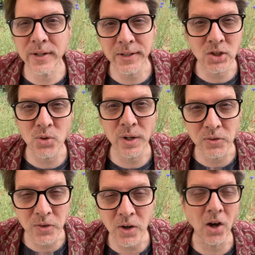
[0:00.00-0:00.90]
any
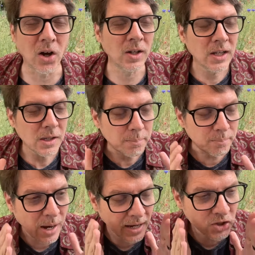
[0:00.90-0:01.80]
drugs at all,
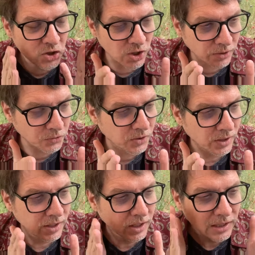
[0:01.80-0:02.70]
by just
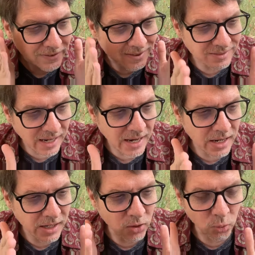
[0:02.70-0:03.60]

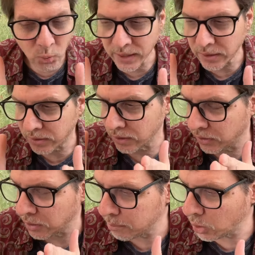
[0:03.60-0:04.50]
staying with
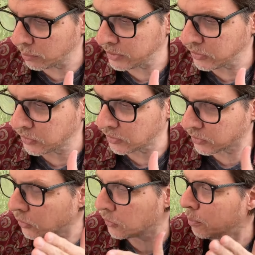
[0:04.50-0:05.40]
the moments,
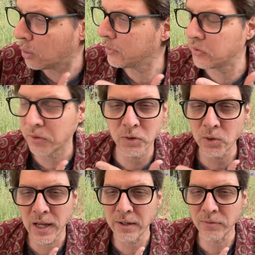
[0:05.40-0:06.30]
those moments of your
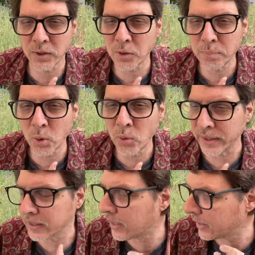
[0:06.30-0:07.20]
life that are
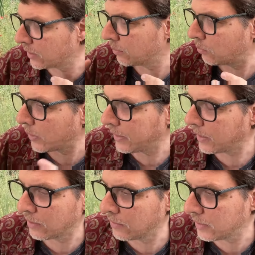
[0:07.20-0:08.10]
boring, like the
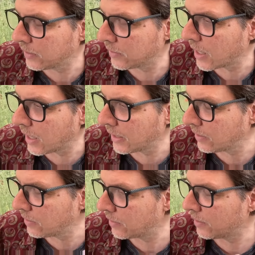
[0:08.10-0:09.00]
waiting in
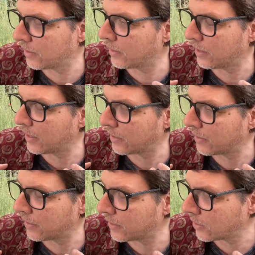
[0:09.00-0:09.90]
line
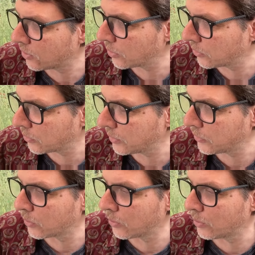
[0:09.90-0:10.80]
at a grocery
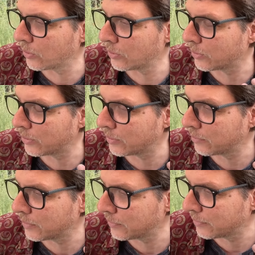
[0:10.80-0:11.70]
store, or
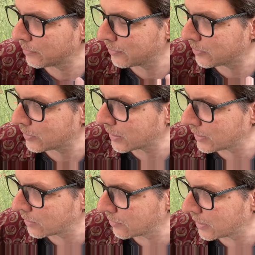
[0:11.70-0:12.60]

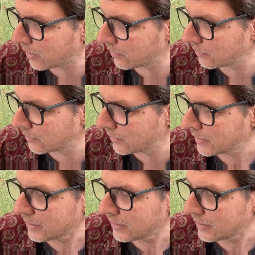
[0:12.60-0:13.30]
standing around,